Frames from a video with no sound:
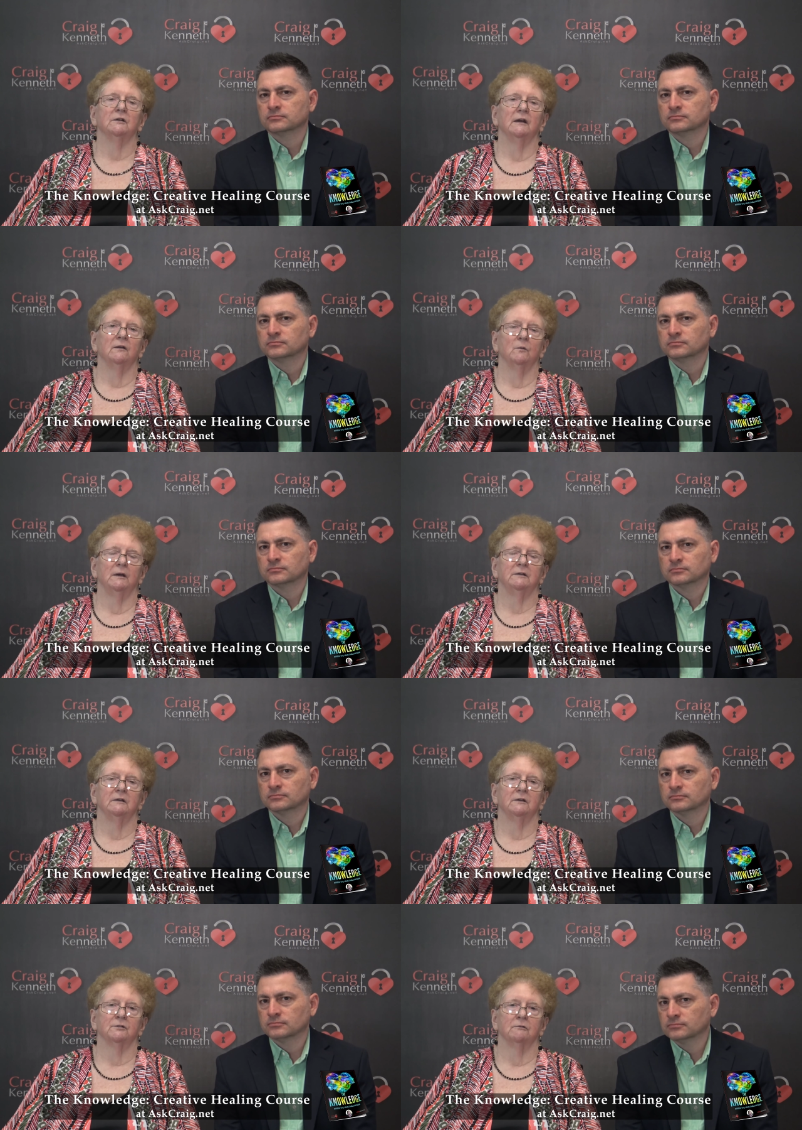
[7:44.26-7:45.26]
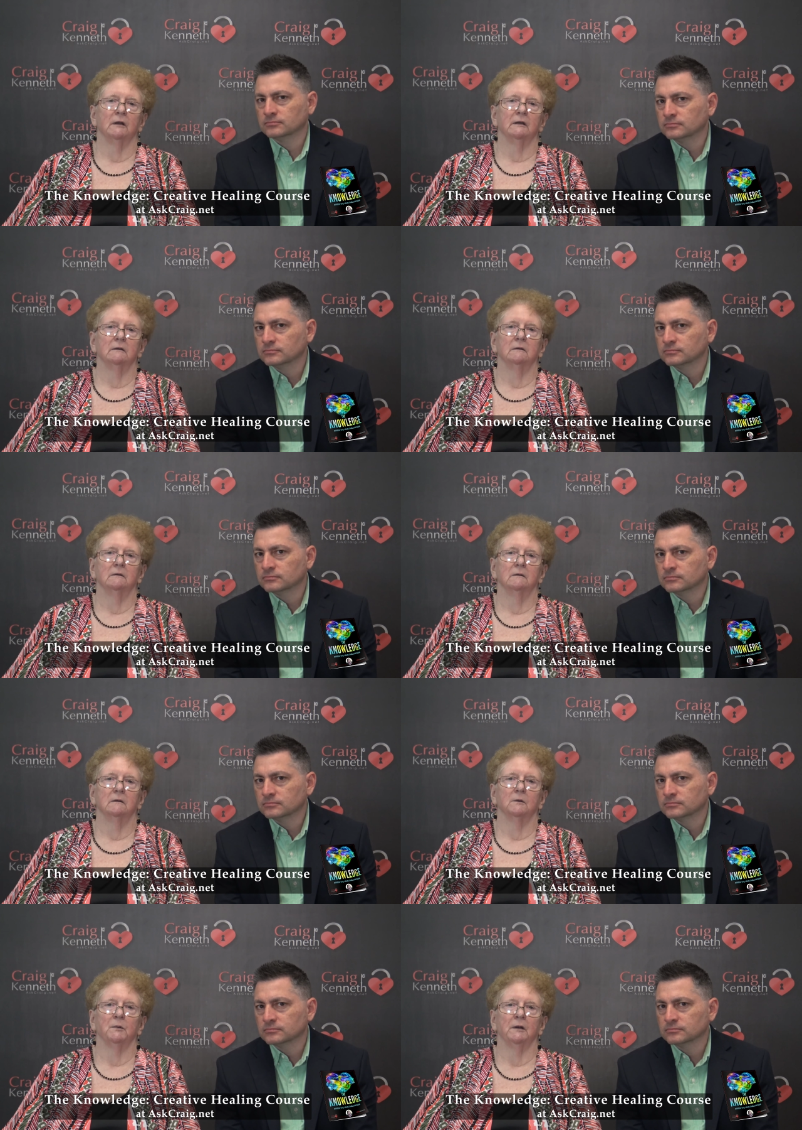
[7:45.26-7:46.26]
Speaker 1: another way to discredit
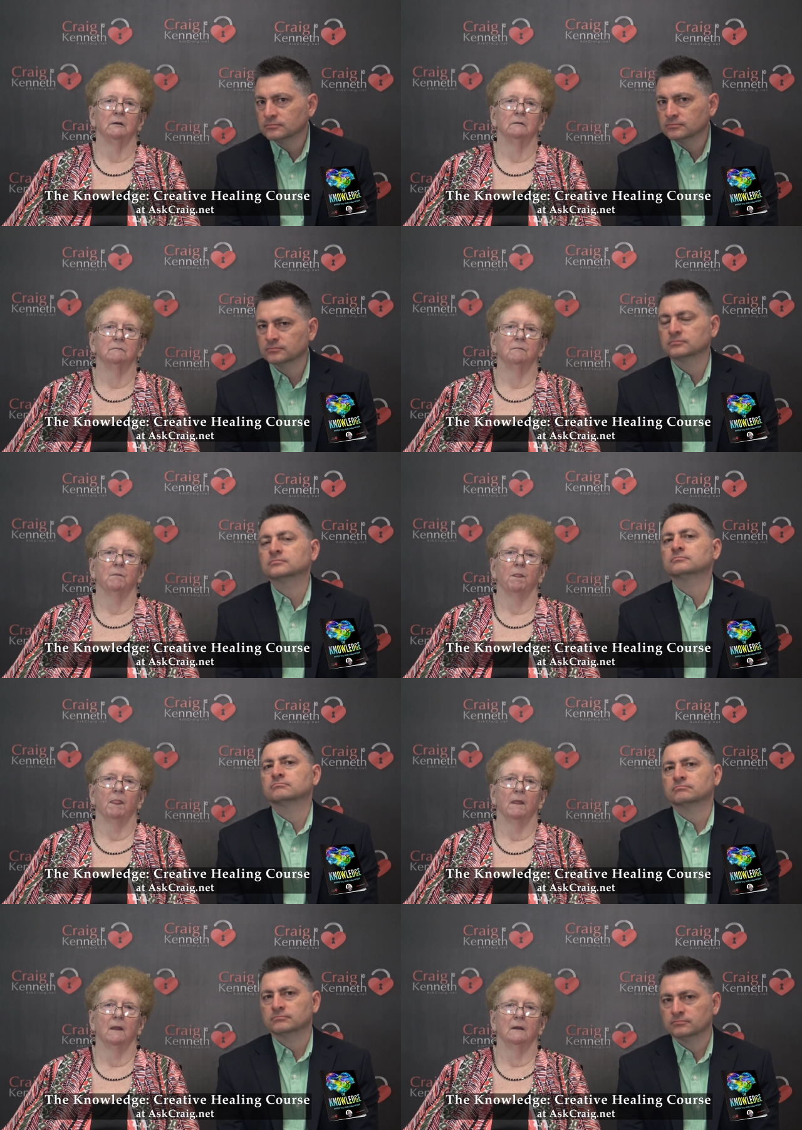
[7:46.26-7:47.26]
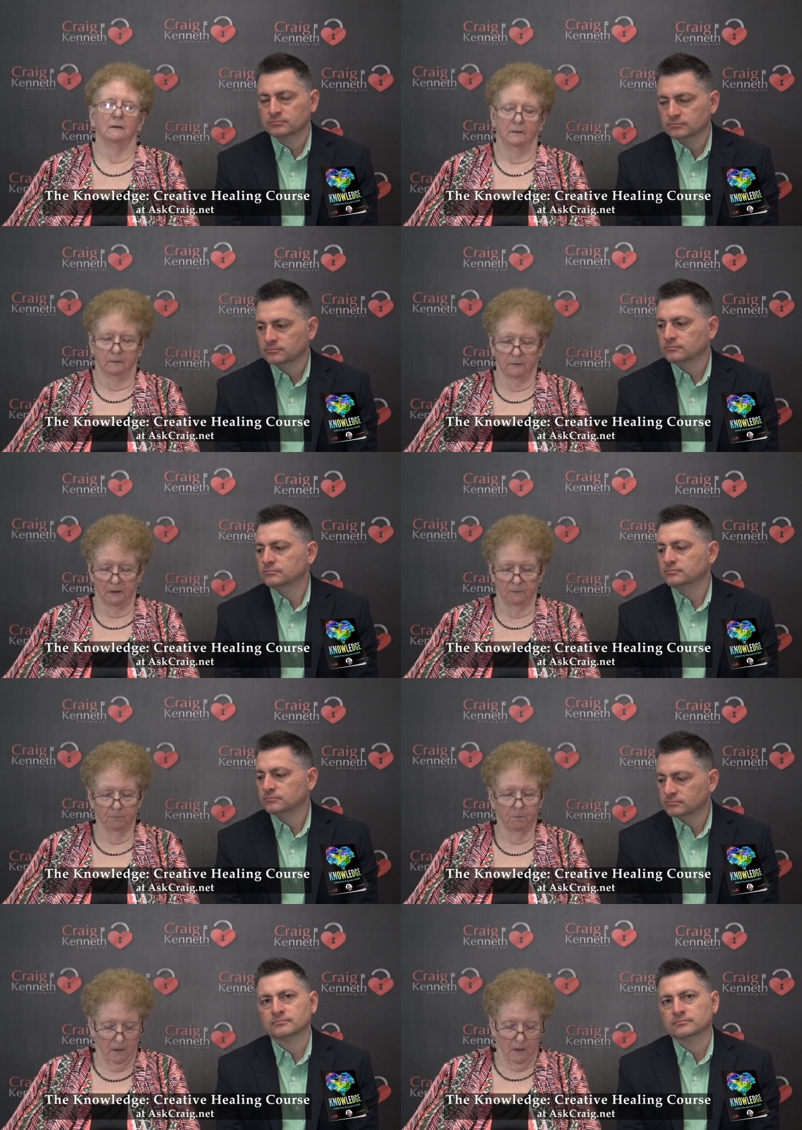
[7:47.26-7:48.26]
the partner. Okay?
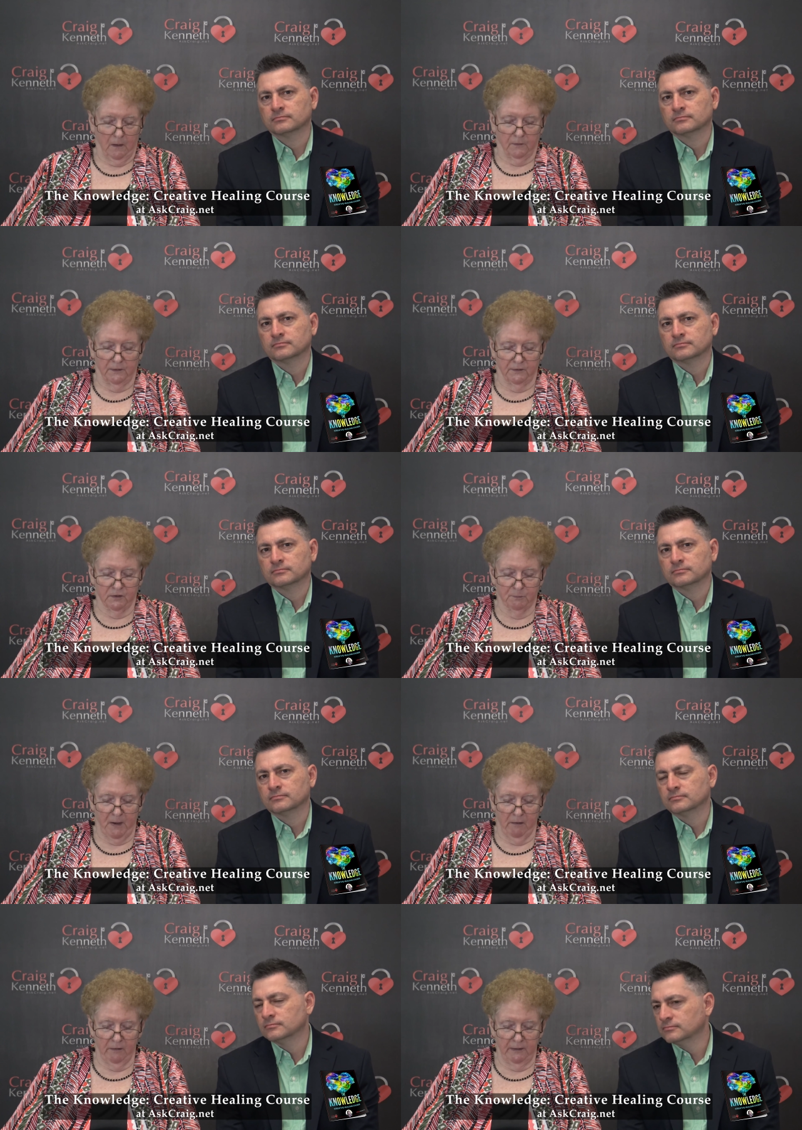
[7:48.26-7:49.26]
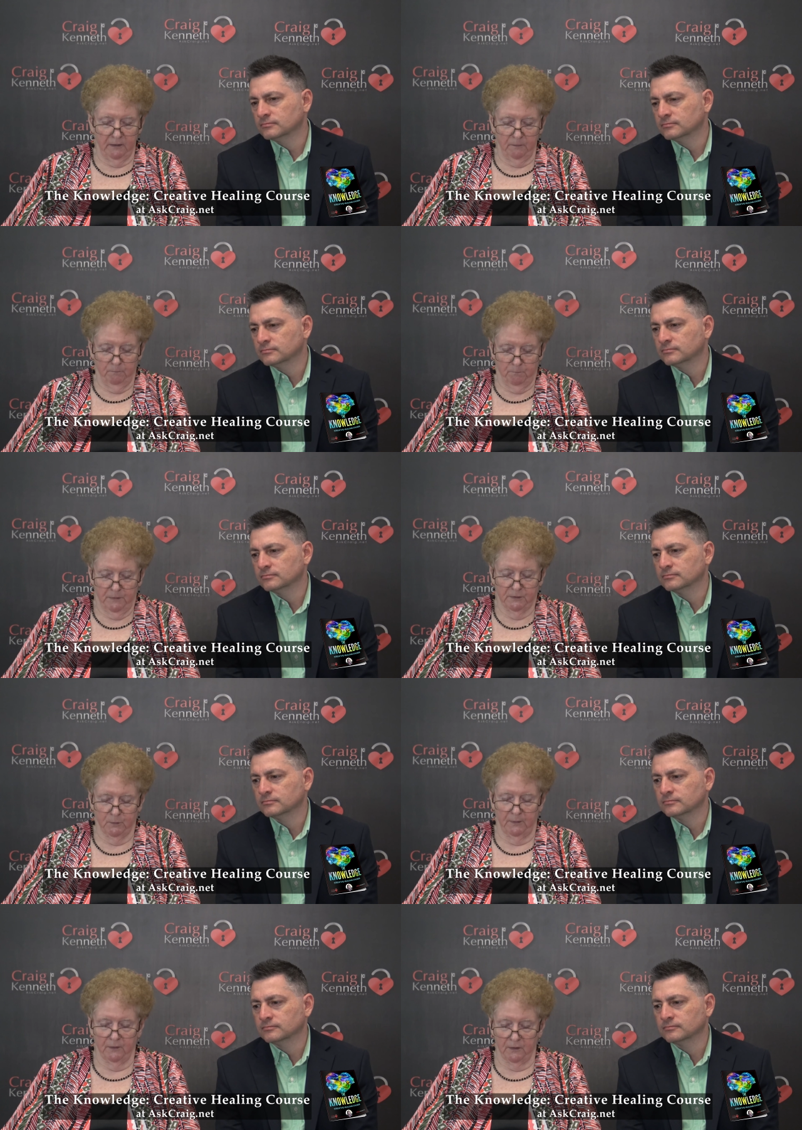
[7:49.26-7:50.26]
The disparity
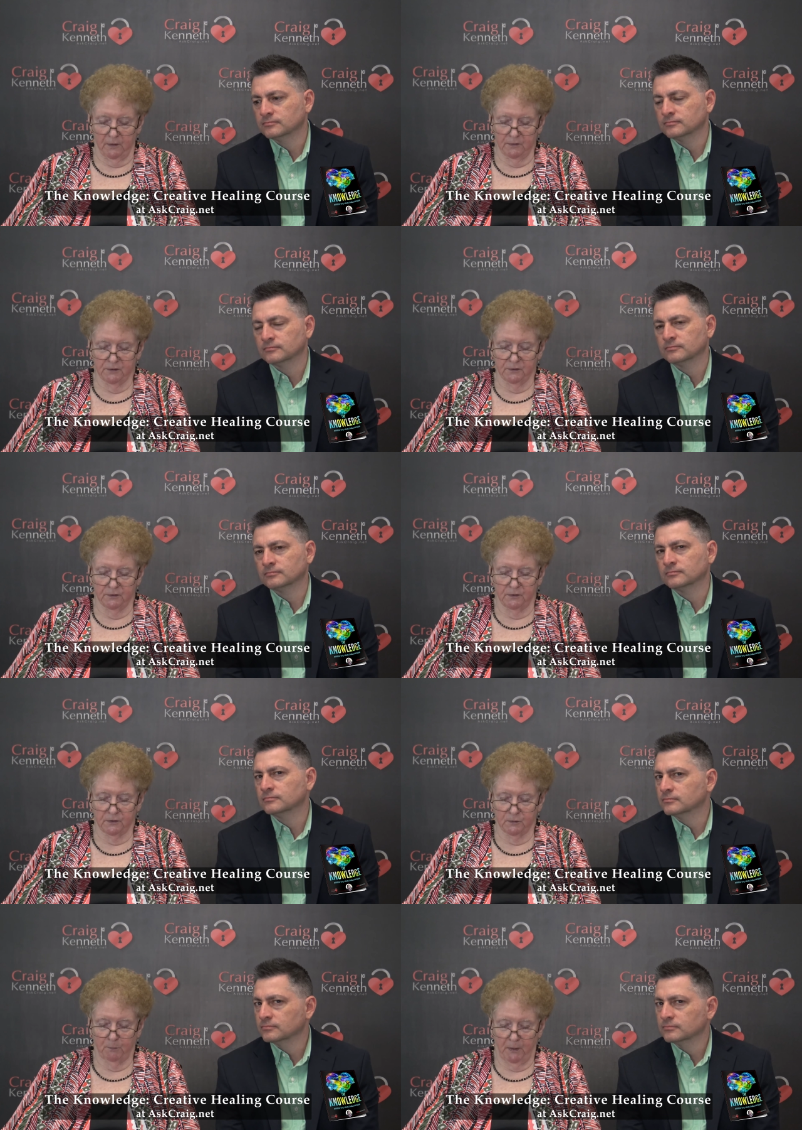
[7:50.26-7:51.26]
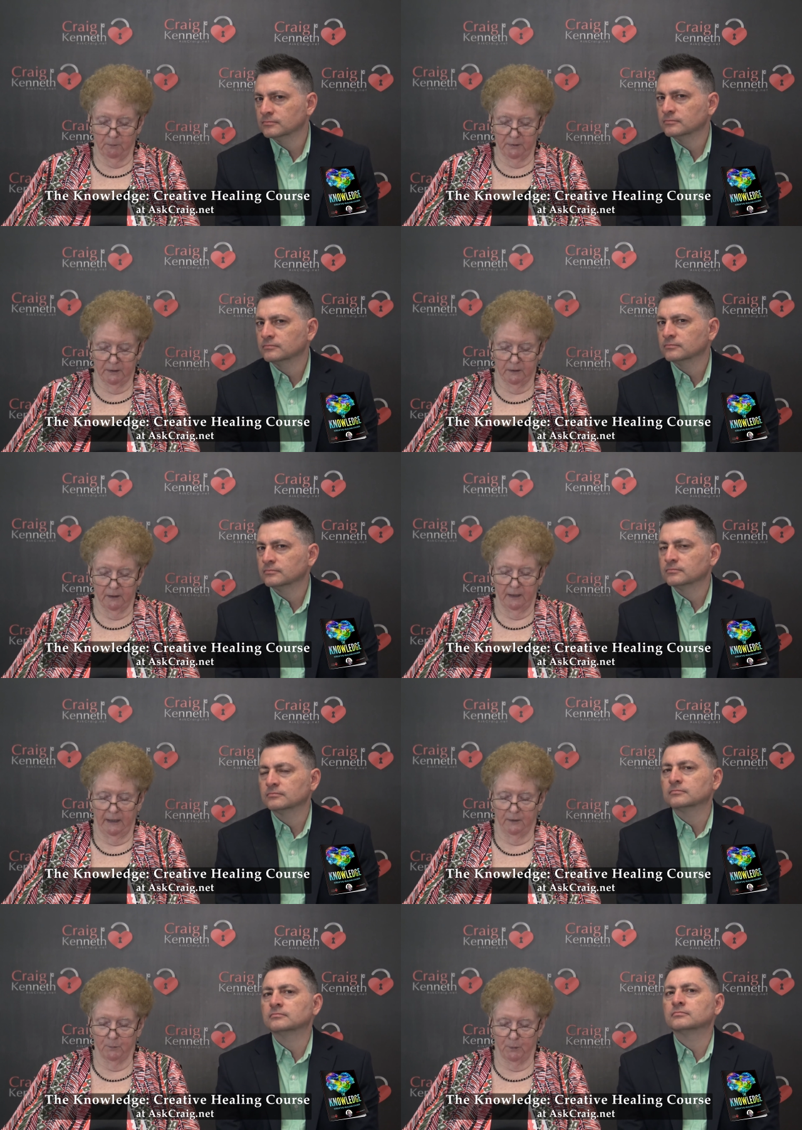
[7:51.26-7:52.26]
between the narcissist's public
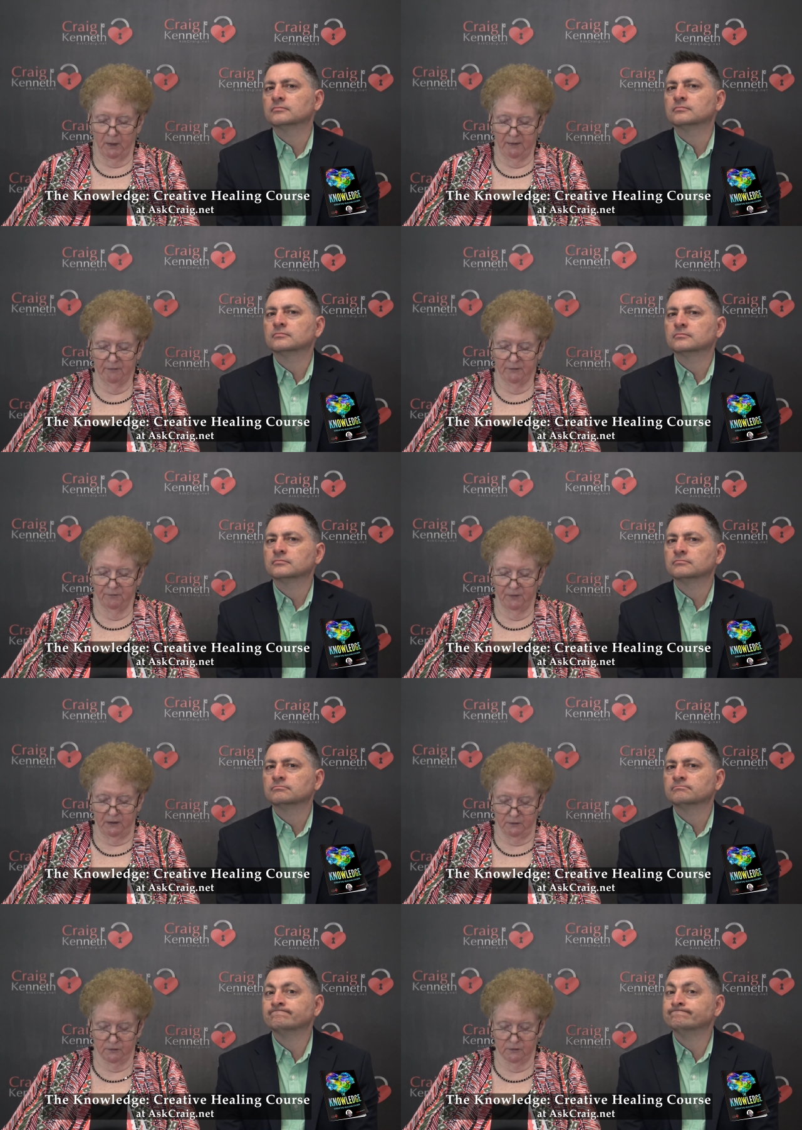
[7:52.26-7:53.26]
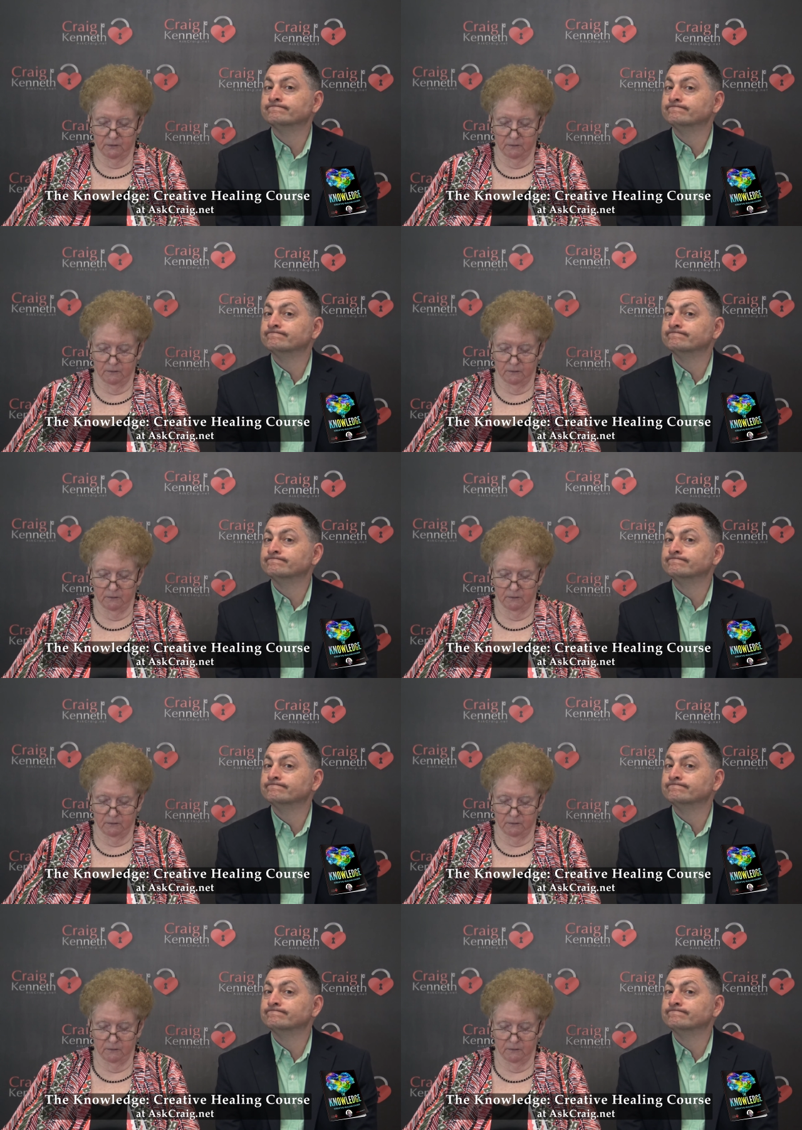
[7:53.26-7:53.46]
and private face